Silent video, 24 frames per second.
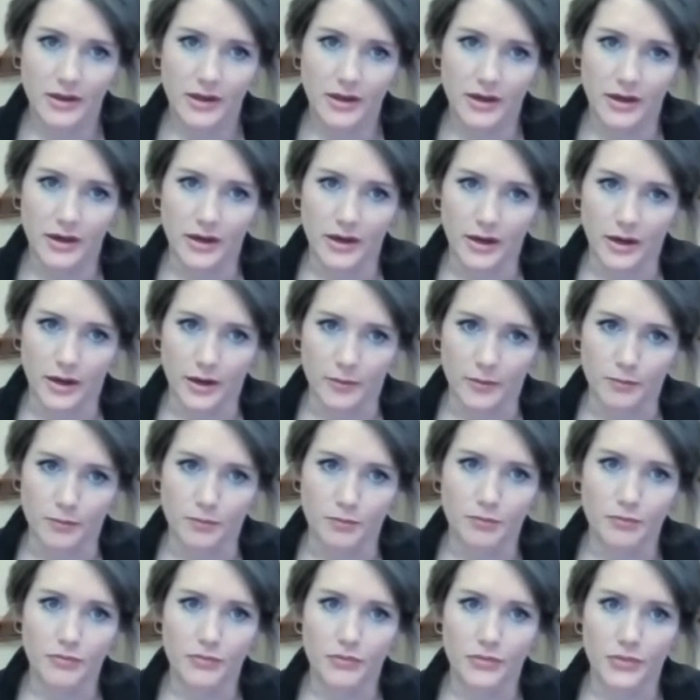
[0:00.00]

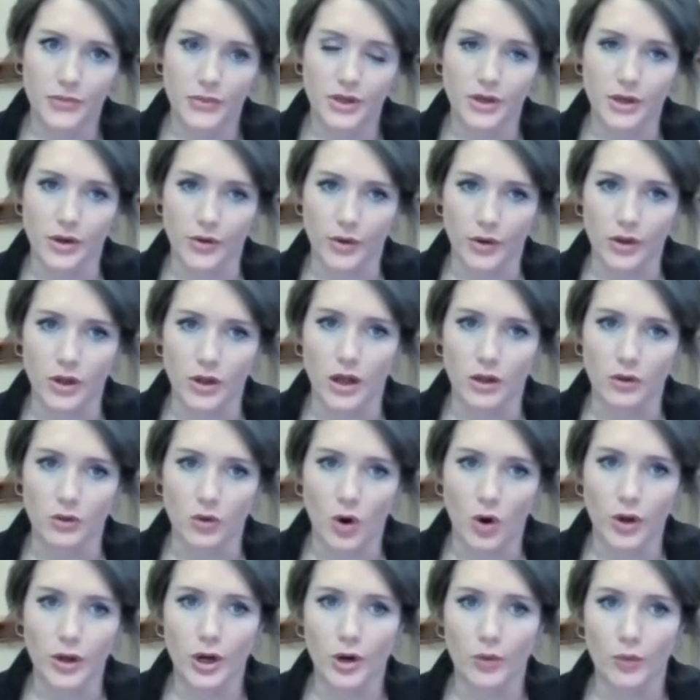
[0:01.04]
A
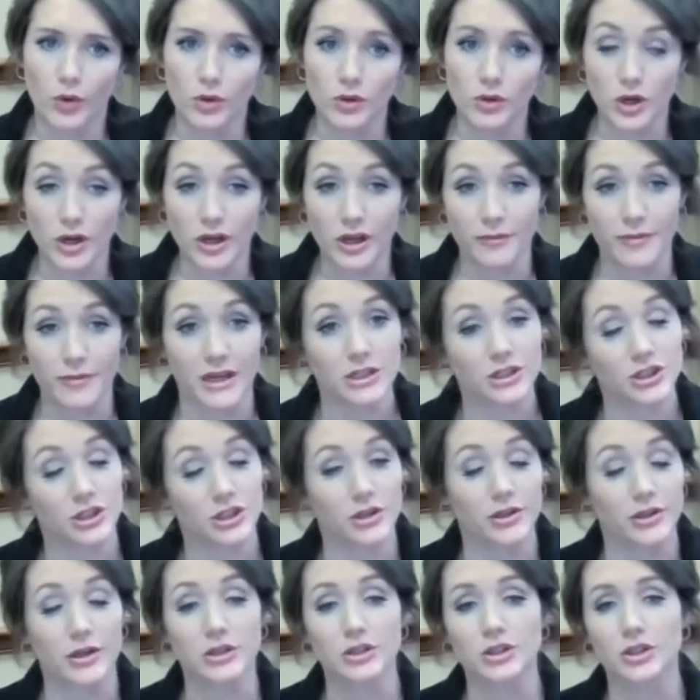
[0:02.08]
lawyer will look and make
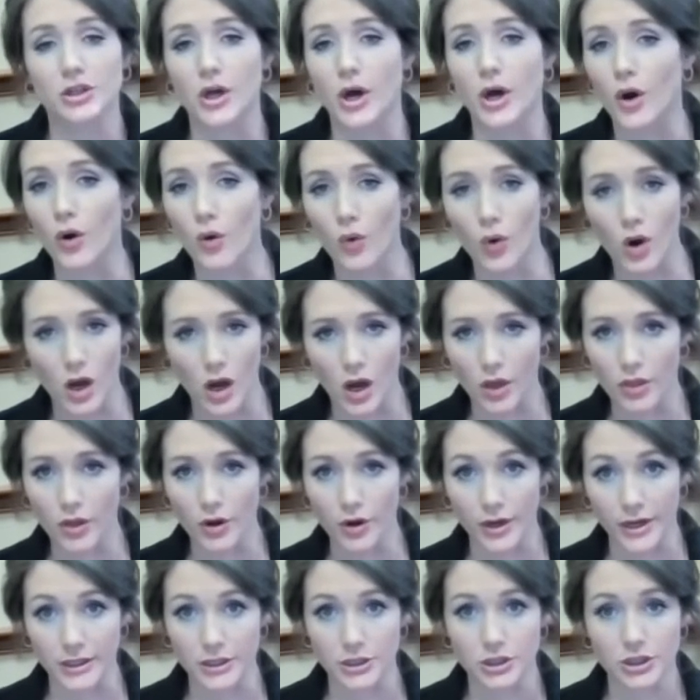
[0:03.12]
sure there's no other
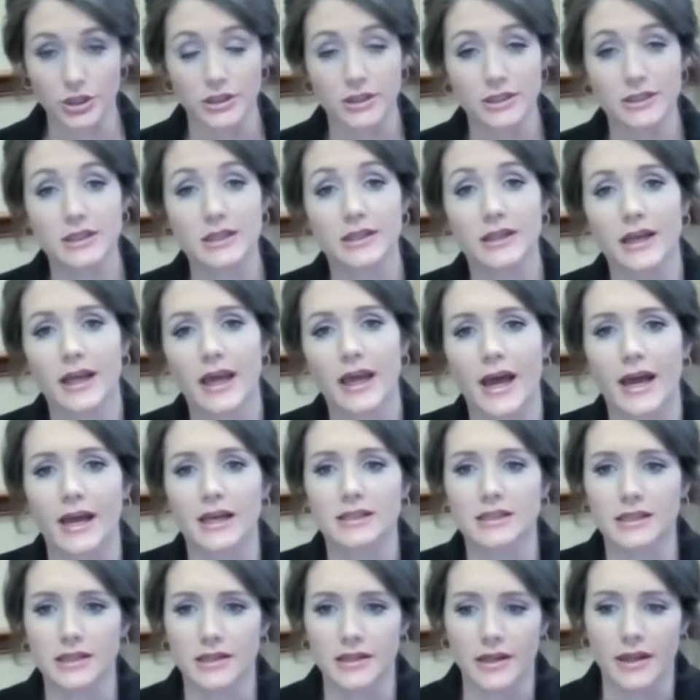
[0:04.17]
insurance in the
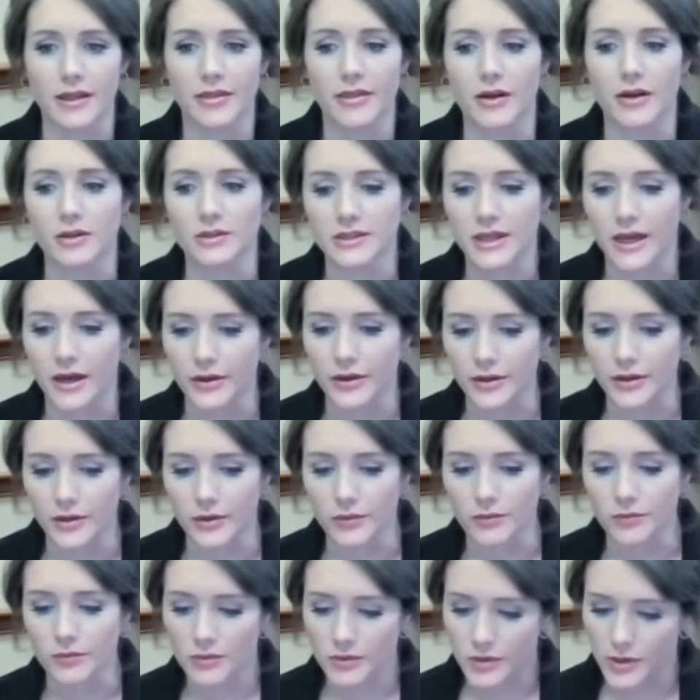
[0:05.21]
case, and they'll tell
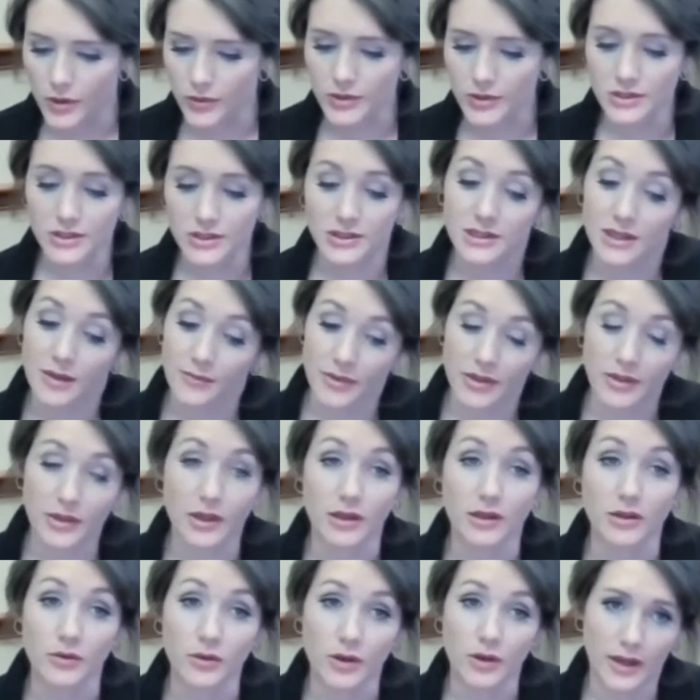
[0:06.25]
you, no, this is something
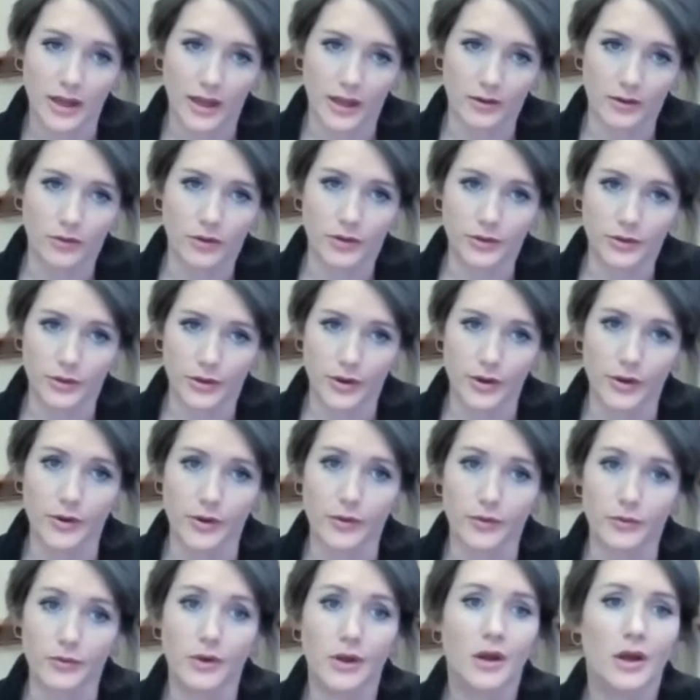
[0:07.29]
that you can handle on your
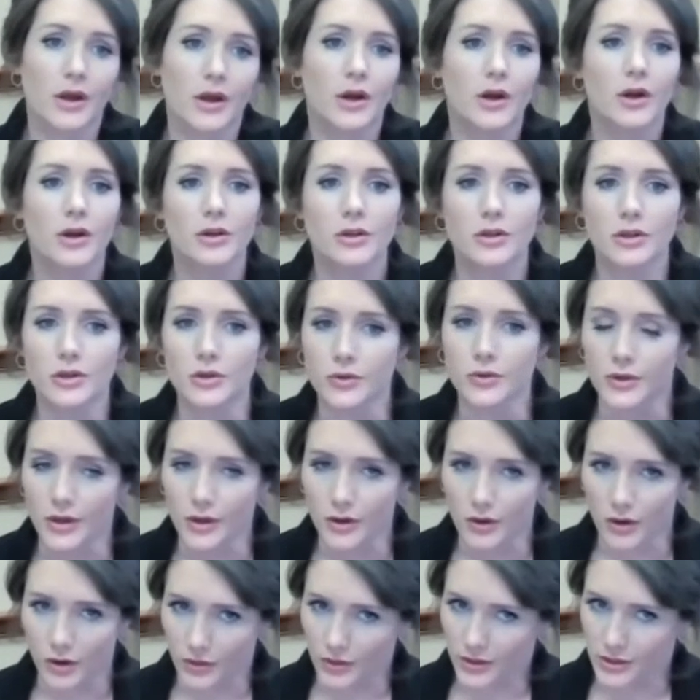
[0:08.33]
own. You can
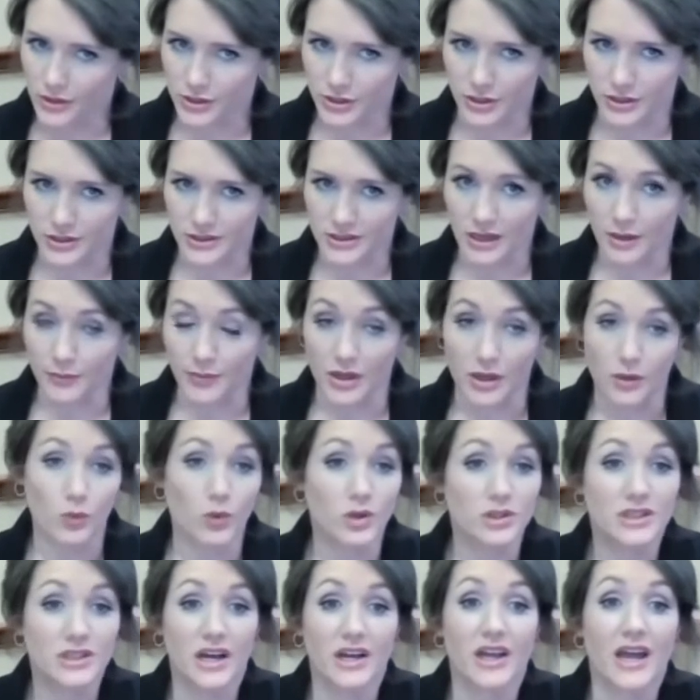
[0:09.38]
call the insurance company.
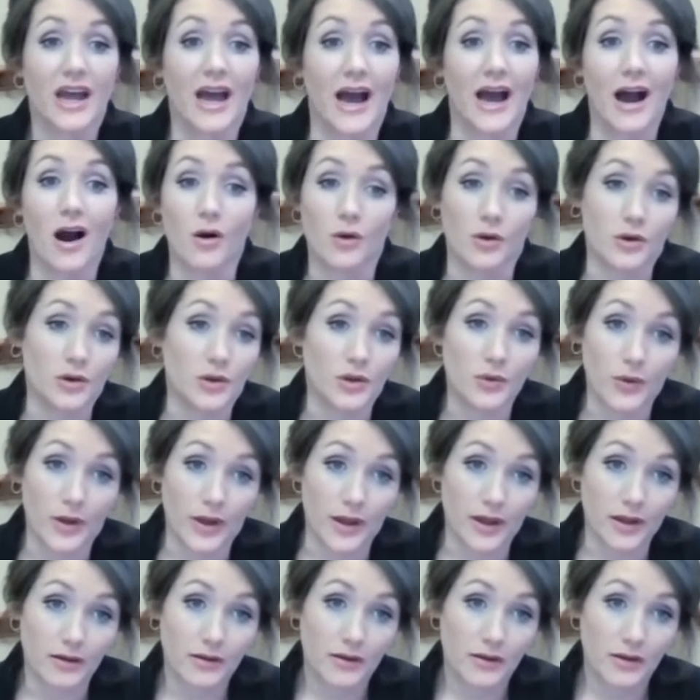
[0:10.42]
We'll tell you how to do
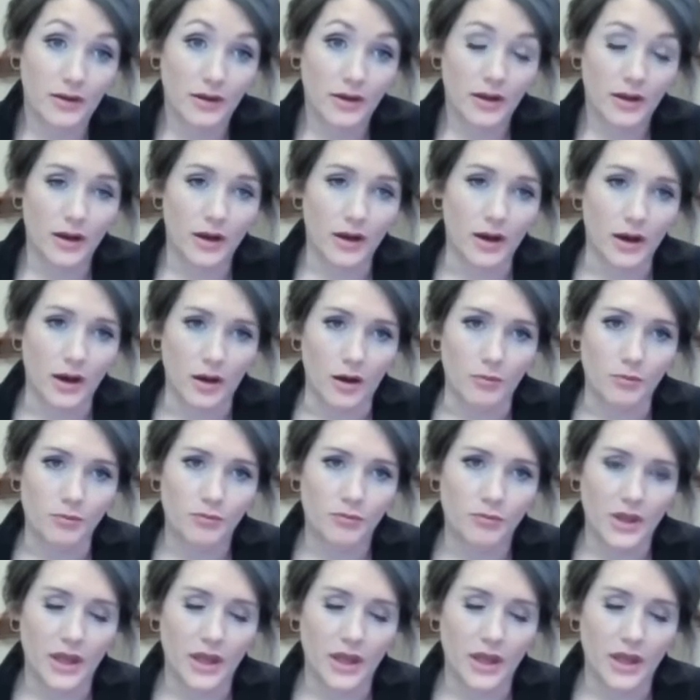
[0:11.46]
it, and